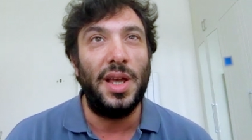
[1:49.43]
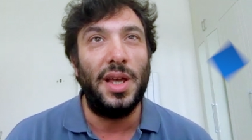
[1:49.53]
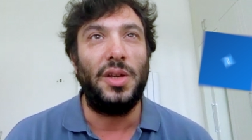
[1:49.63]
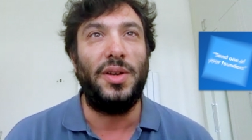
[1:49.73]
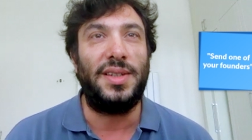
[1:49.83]

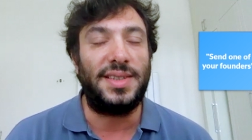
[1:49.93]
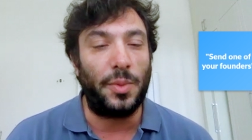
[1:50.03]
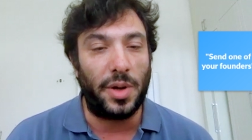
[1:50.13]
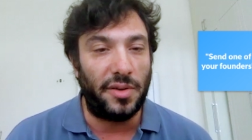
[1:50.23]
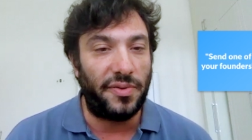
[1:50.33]
you need to send
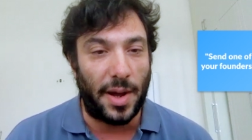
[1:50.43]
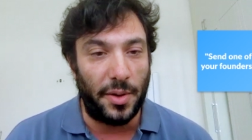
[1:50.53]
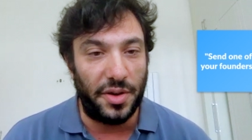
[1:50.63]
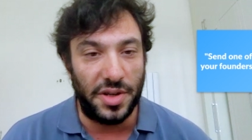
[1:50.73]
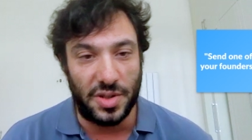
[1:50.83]
one of your
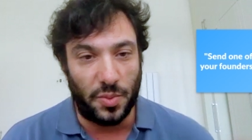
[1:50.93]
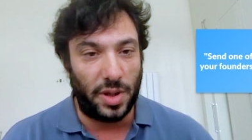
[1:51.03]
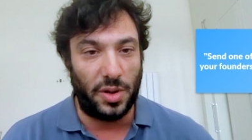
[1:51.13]
founders when